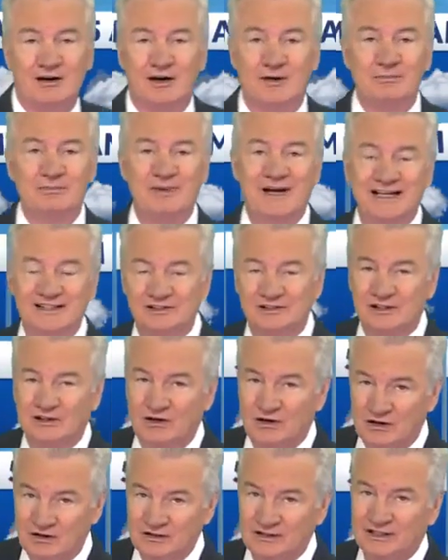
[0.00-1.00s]
are best
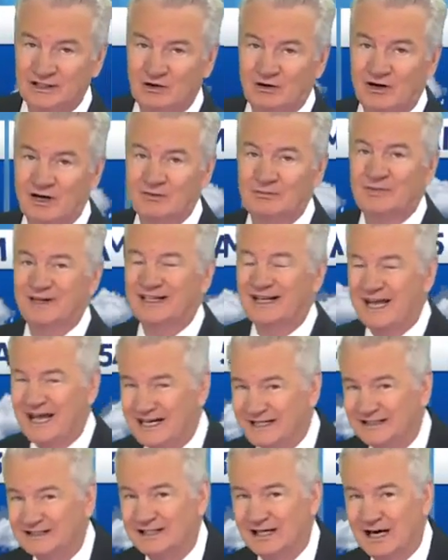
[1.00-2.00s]
early on, but
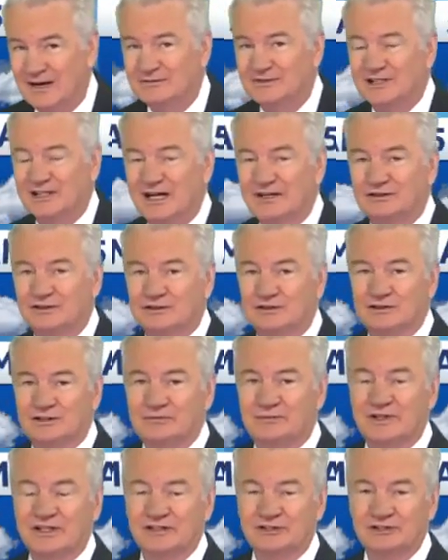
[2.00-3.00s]
anytime tonight there
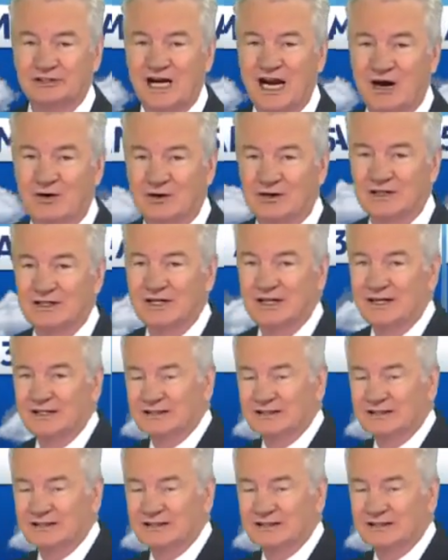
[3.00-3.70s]
could be a shower.